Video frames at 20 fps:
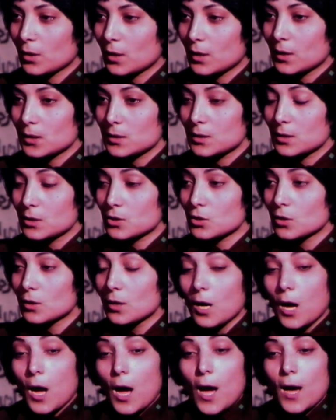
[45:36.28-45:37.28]
Now, in the
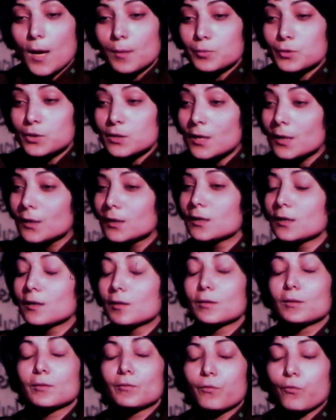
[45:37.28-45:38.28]
first
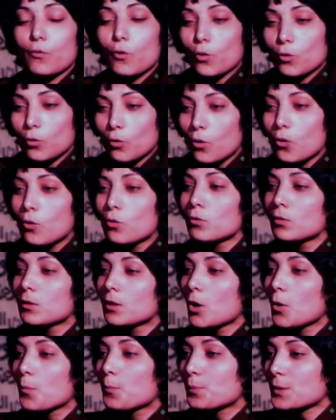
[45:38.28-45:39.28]
hijacking, I saw
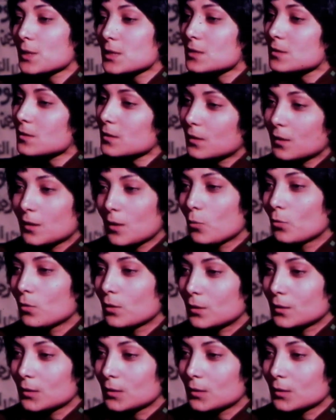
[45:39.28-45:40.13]
a girl of